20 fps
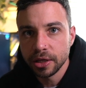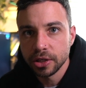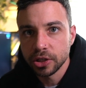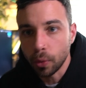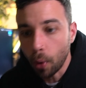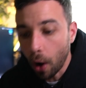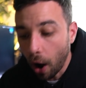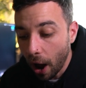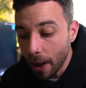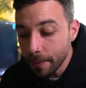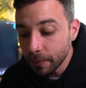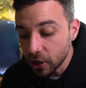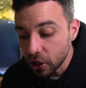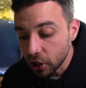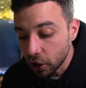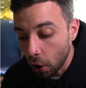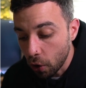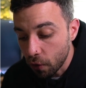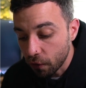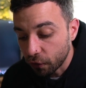So I'm gonna
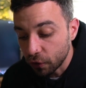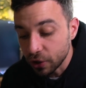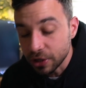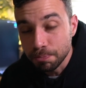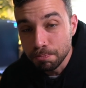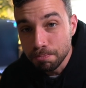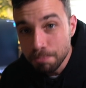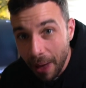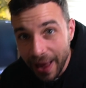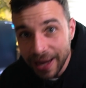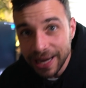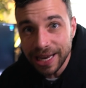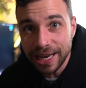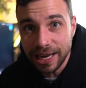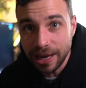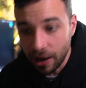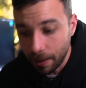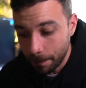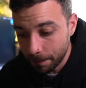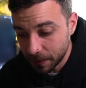go for as
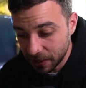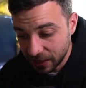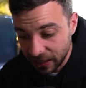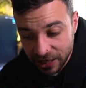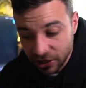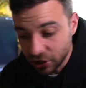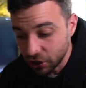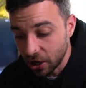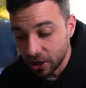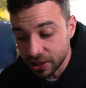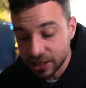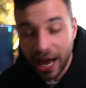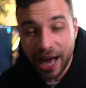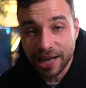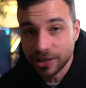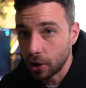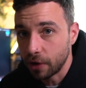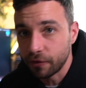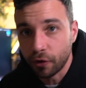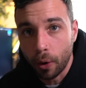many t-shirts
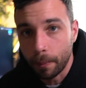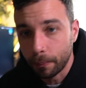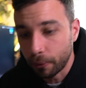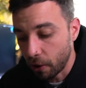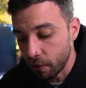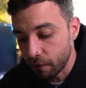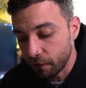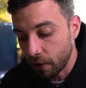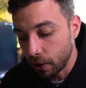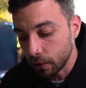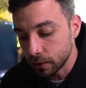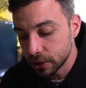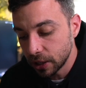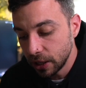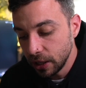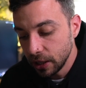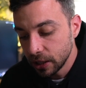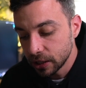as I've got profiles.